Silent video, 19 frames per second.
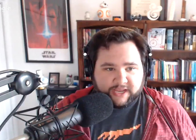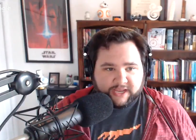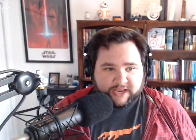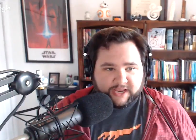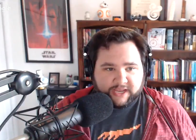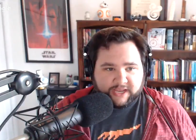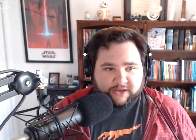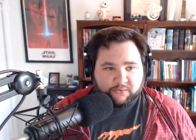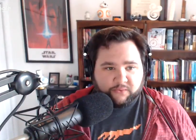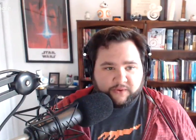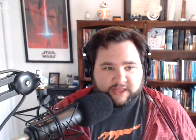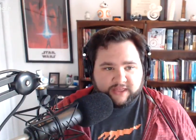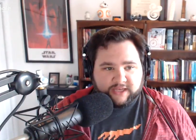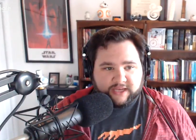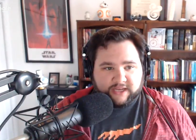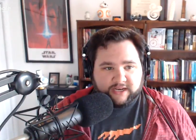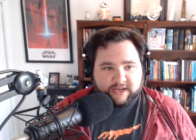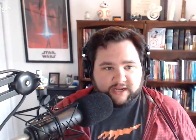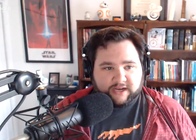and with
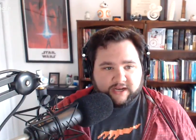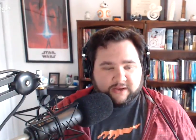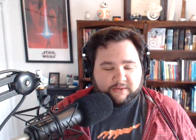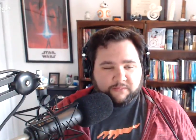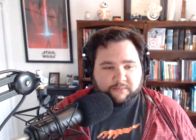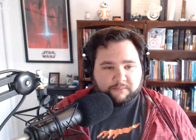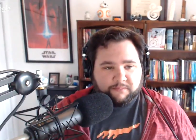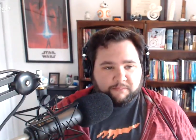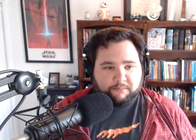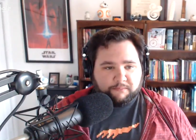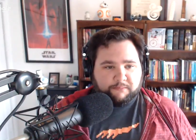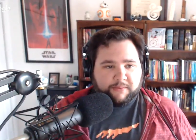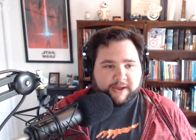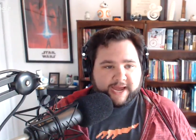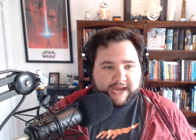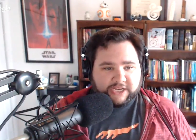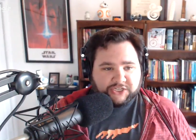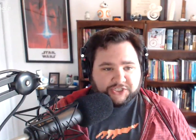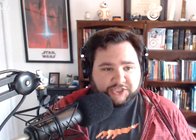it,
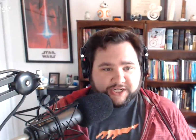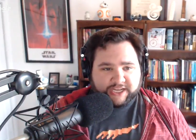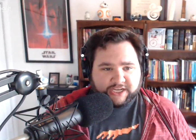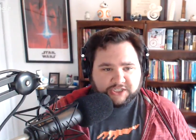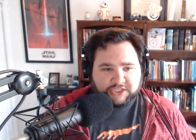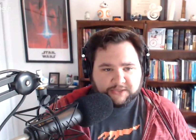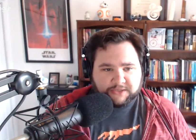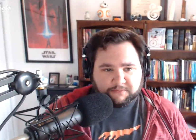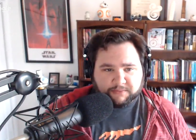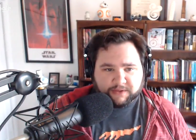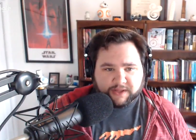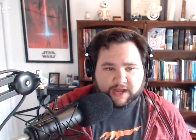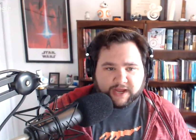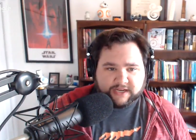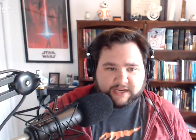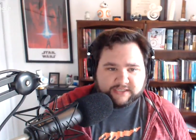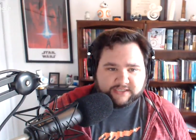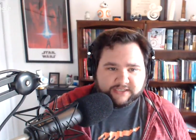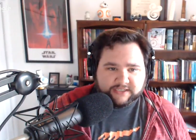pagination
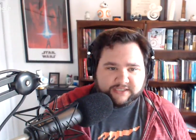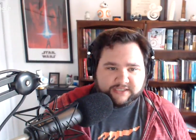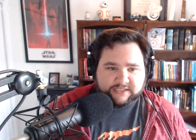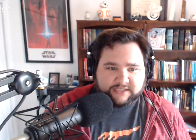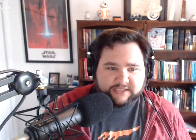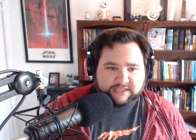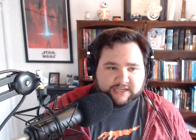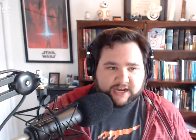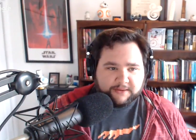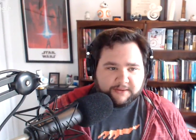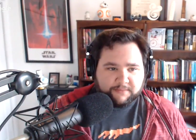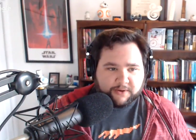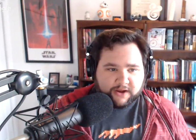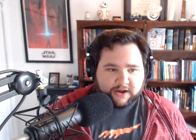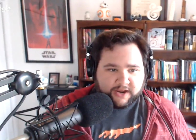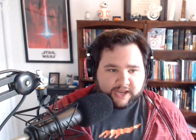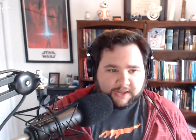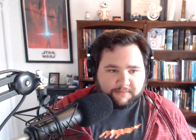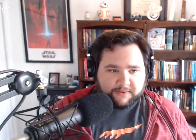blocks, a sidebar
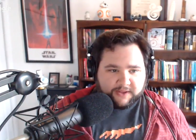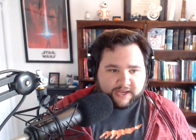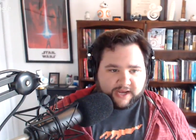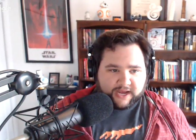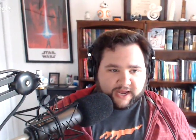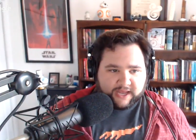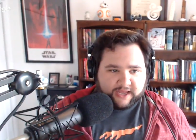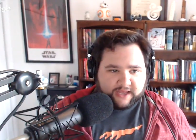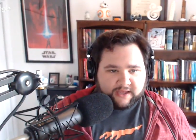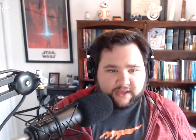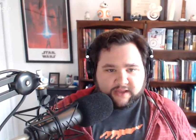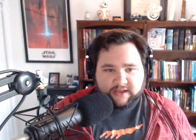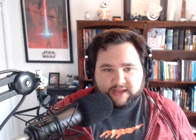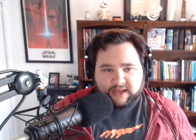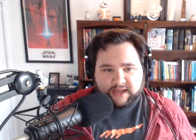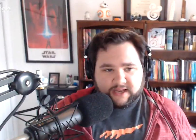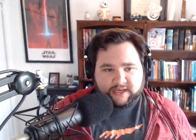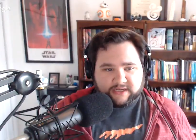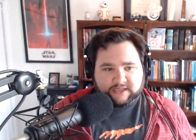API,
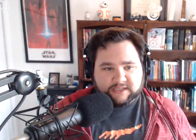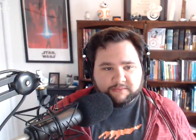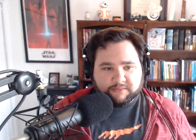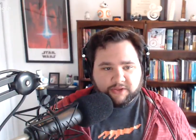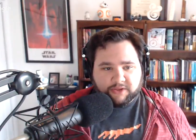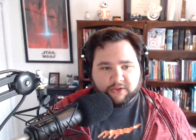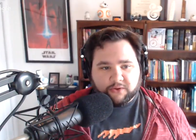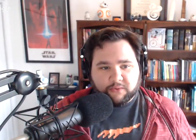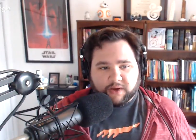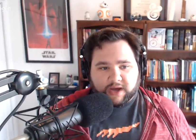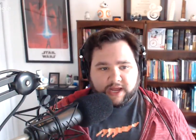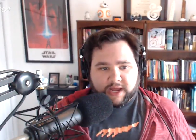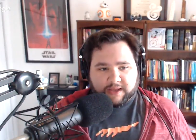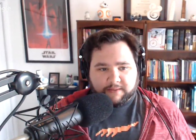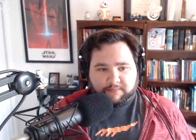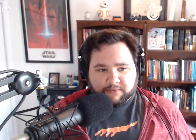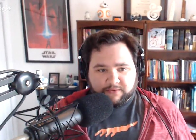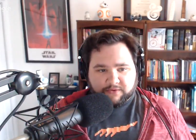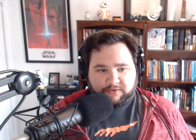and some
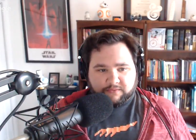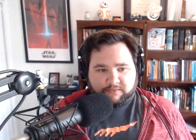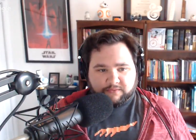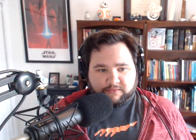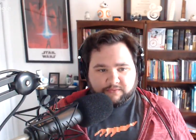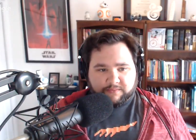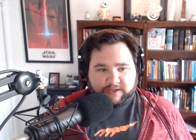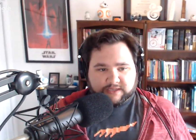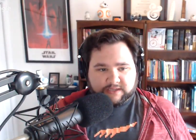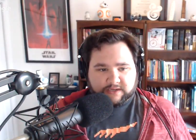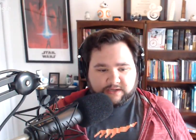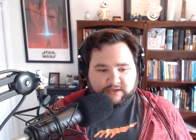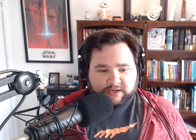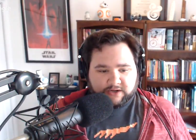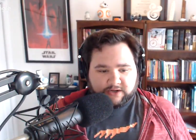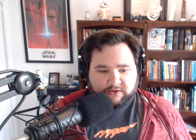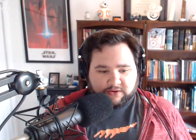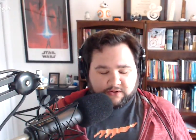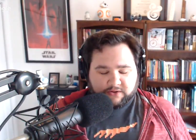UI improvements. So
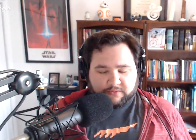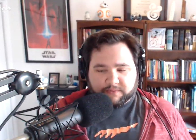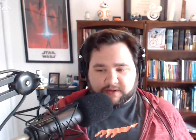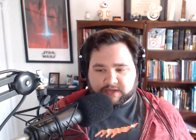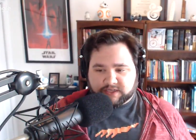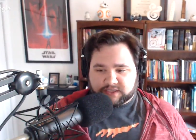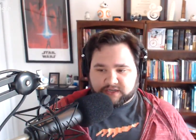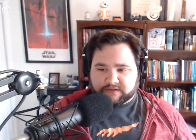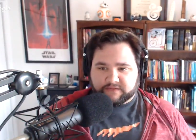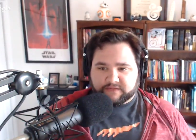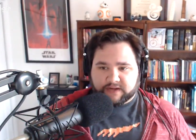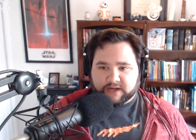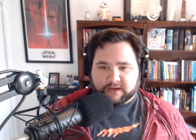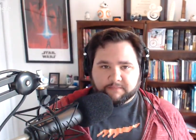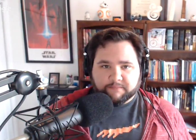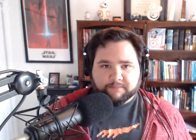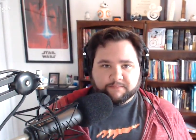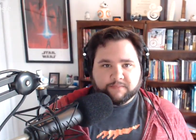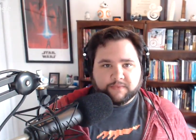a whole bunch of
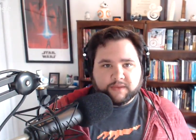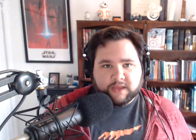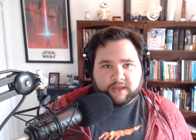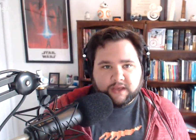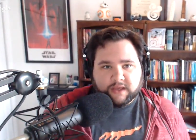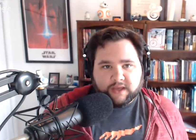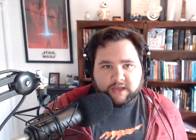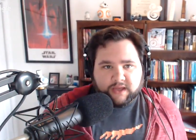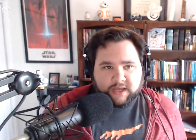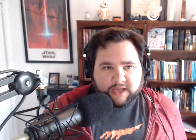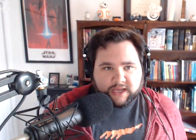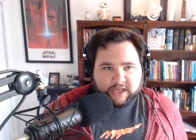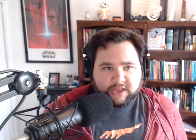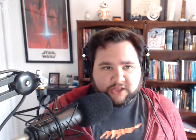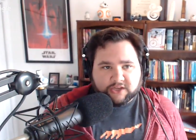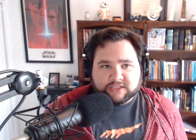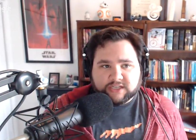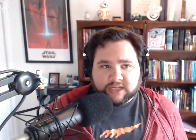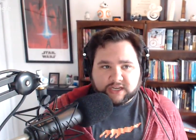
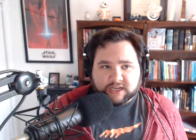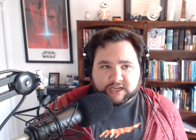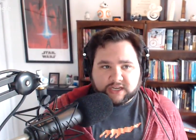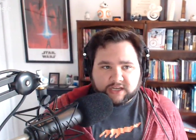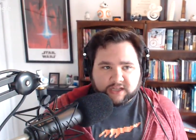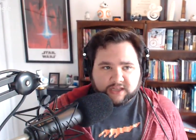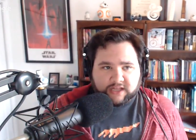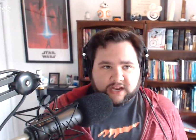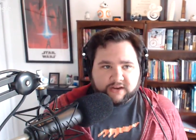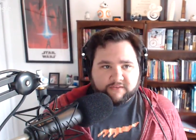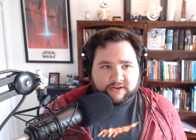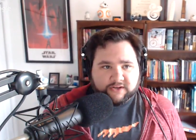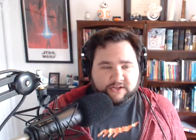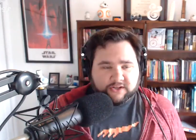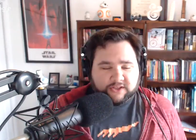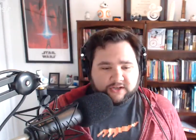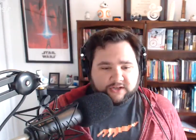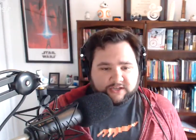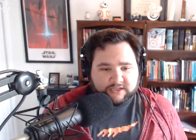it looks like a lot of under
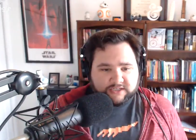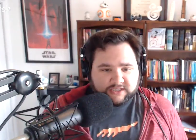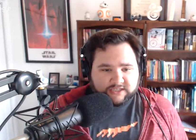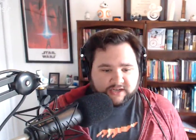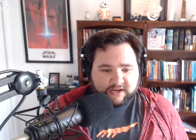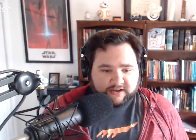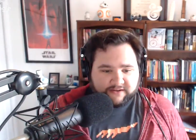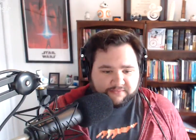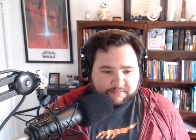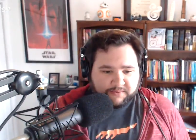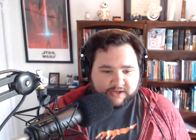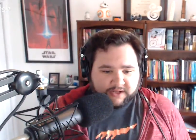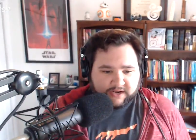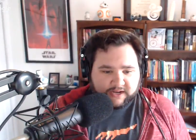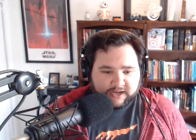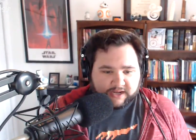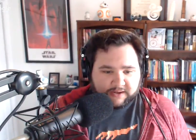the hood stuff, but